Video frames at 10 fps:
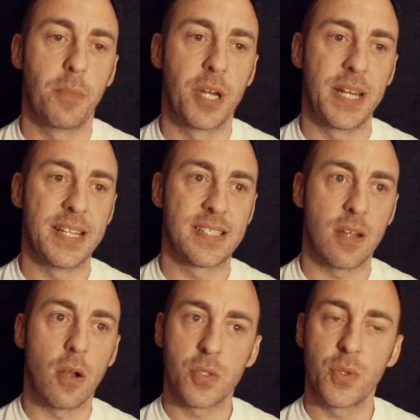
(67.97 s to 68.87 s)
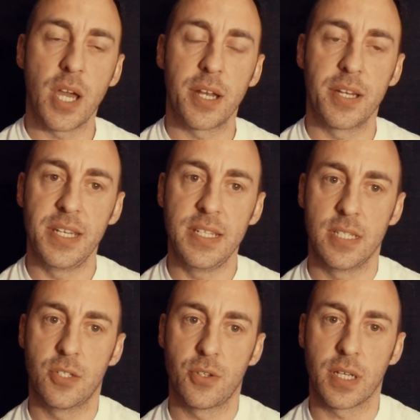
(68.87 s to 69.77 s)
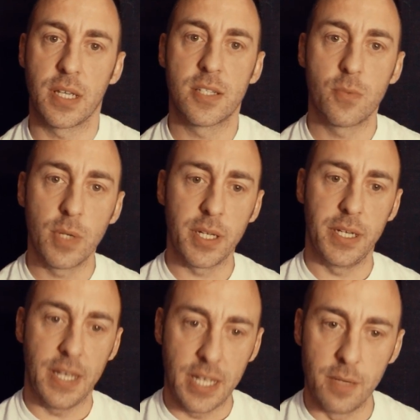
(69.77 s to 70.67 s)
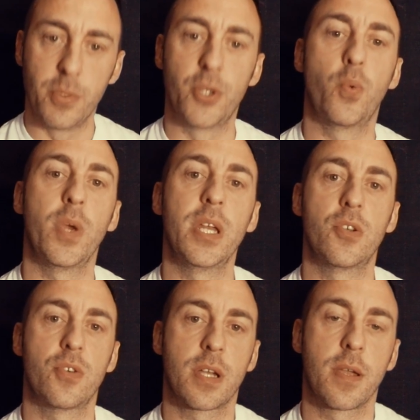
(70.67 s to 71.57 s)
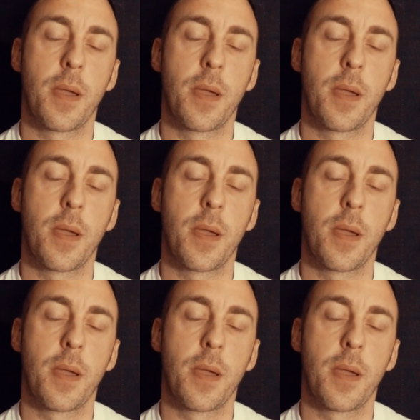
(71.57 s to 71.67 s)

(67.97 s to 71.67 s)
but it's also not an easy trick. It's really an in-between trick.